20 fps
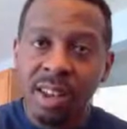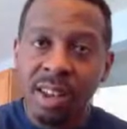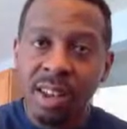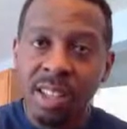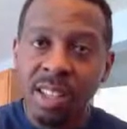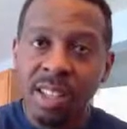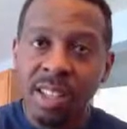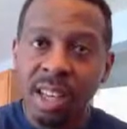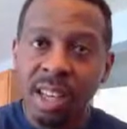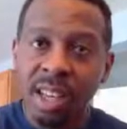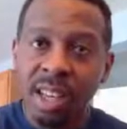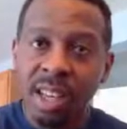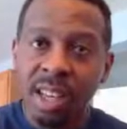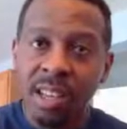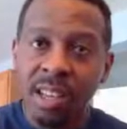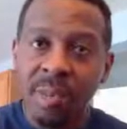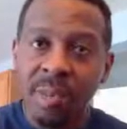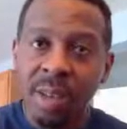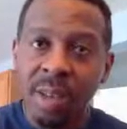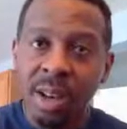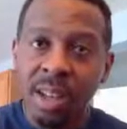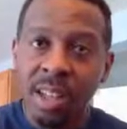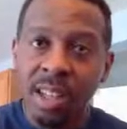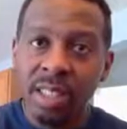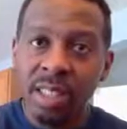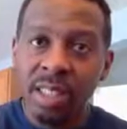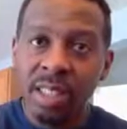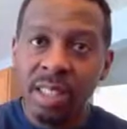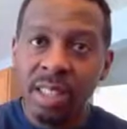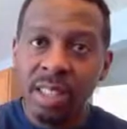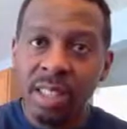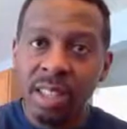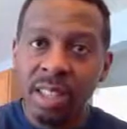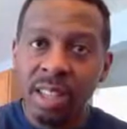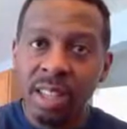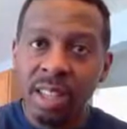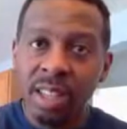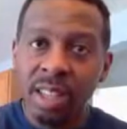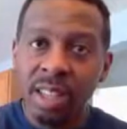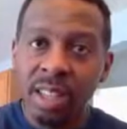cause that ketchup packet to
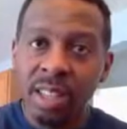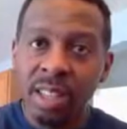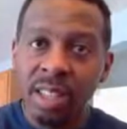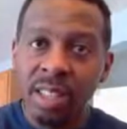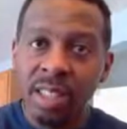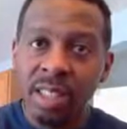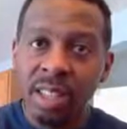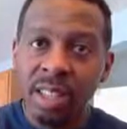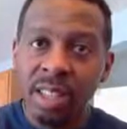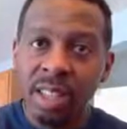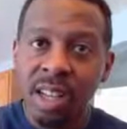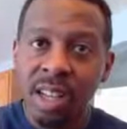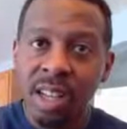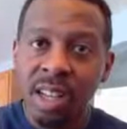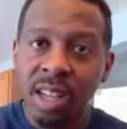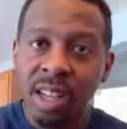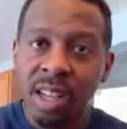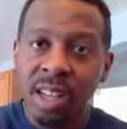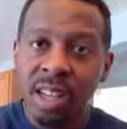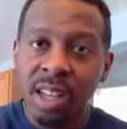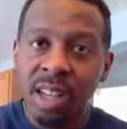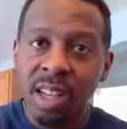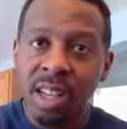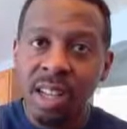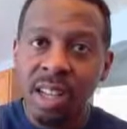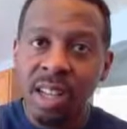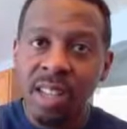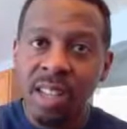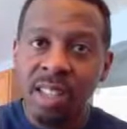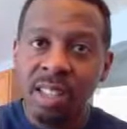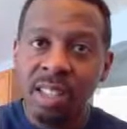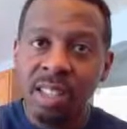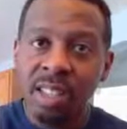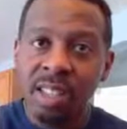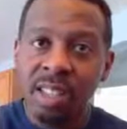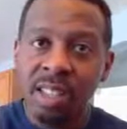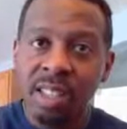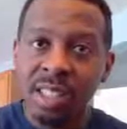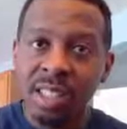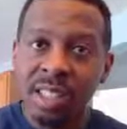stay in the
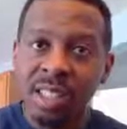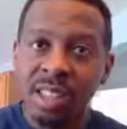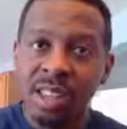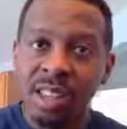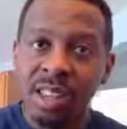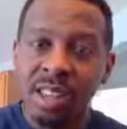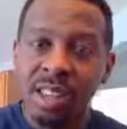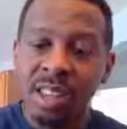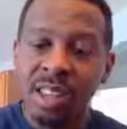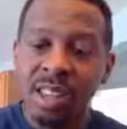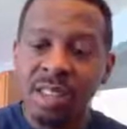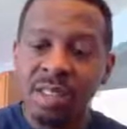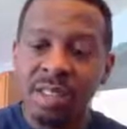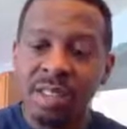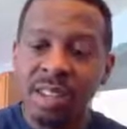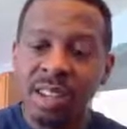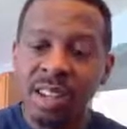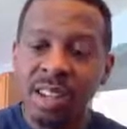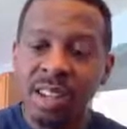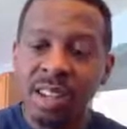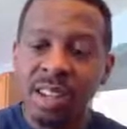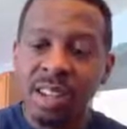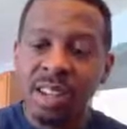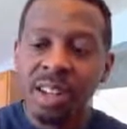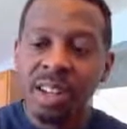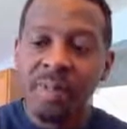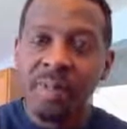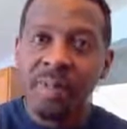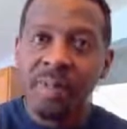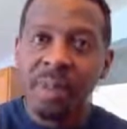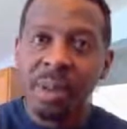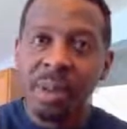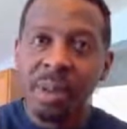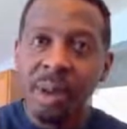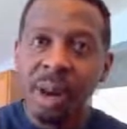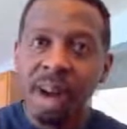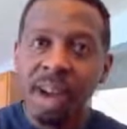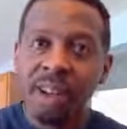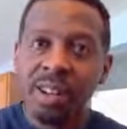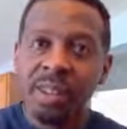center of the
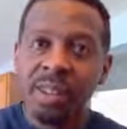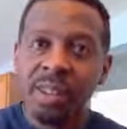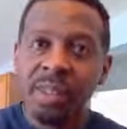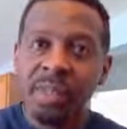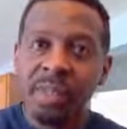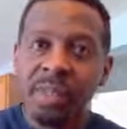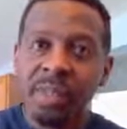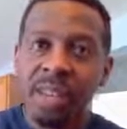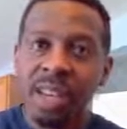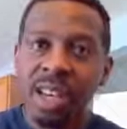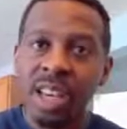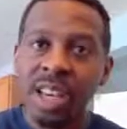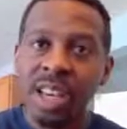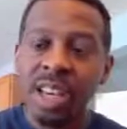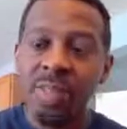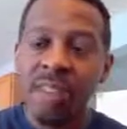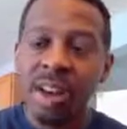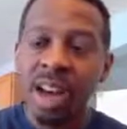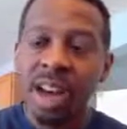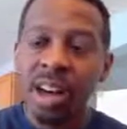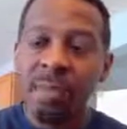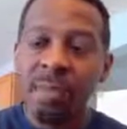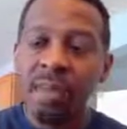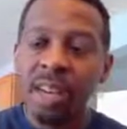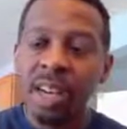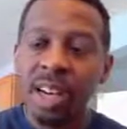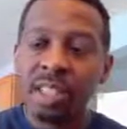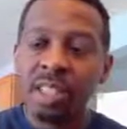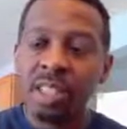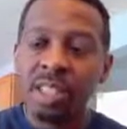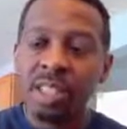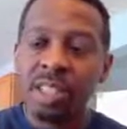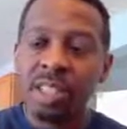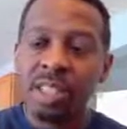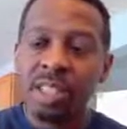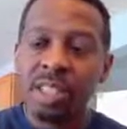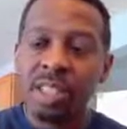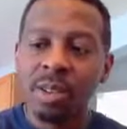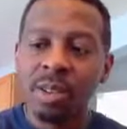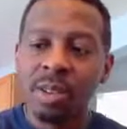bottle if I apply
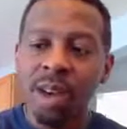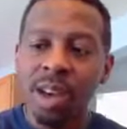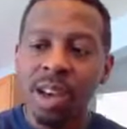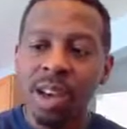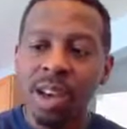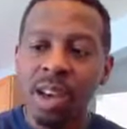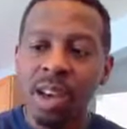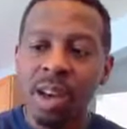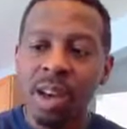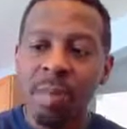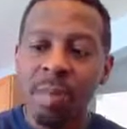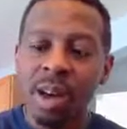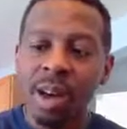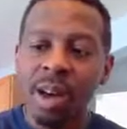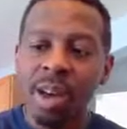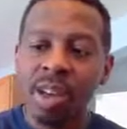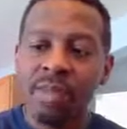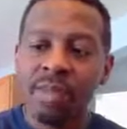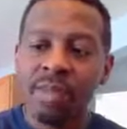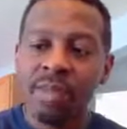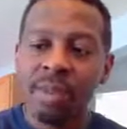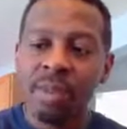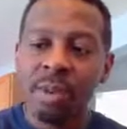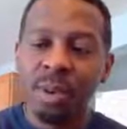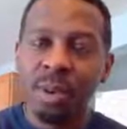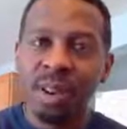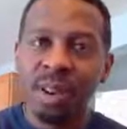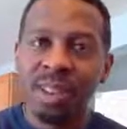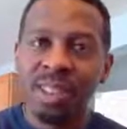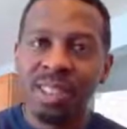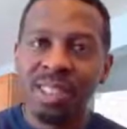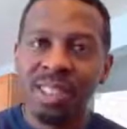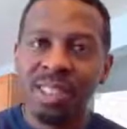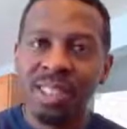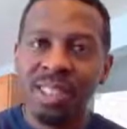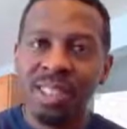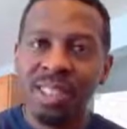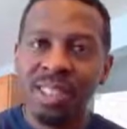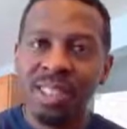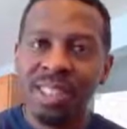just the right amount of force. You
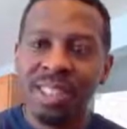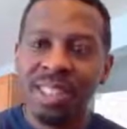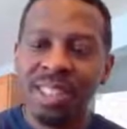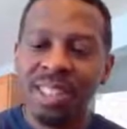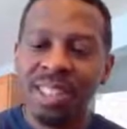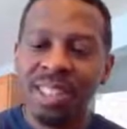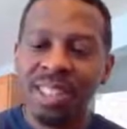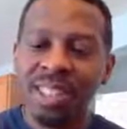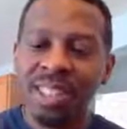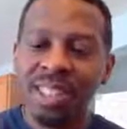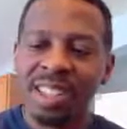see that?